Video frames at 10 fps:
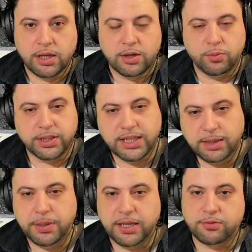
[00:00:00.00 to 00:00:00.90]
We
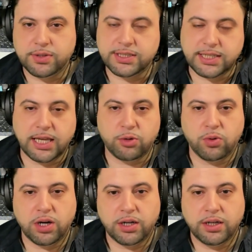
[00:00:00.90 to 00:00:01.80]
keep hearing
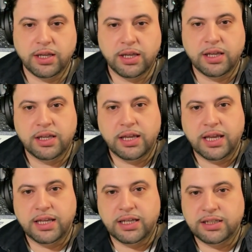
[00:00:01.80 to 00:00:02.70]
Saquon,
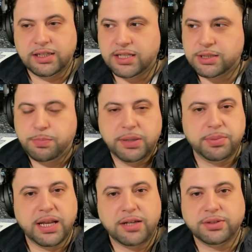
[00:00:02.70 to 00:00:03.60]
and there's
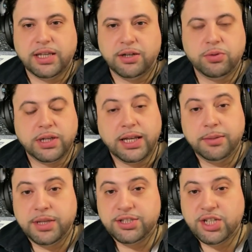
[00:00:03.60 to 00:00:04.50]
people out there who claim
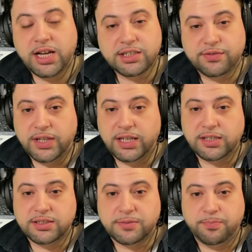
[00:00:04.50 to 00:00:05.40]
they're Giants
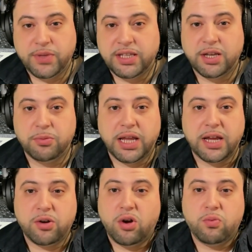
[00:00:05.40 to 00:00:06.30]
fans, and they were
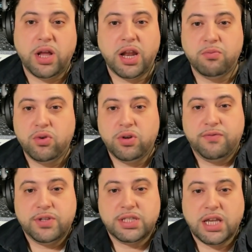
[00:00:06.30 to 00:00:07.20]
like, oh, well, I'm rooting
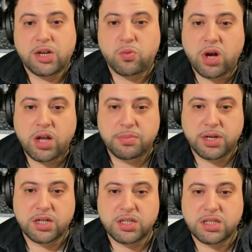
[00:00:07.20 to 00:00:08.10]
for Saquon
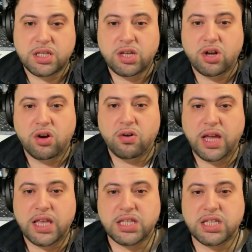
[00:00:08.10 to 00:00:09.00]
because,
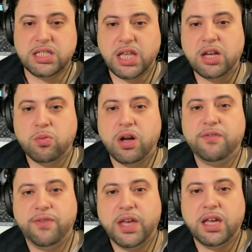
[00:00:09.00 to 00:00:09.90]
as a Saquon
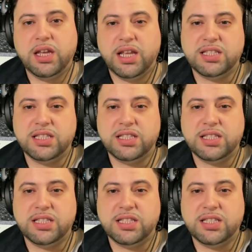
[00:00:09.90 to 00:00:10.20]
fan,